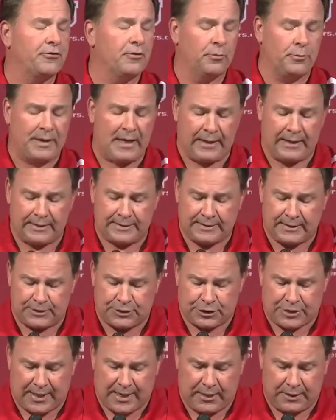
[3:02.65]
So we got to get
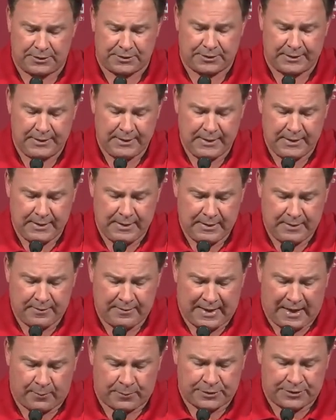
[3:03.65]
touchdowns.
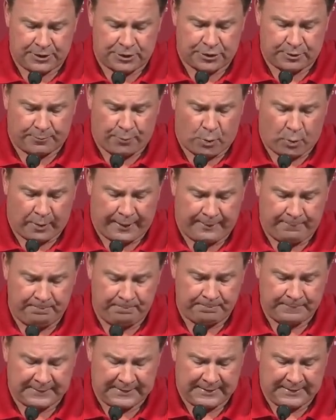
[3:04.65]
That was disappointing.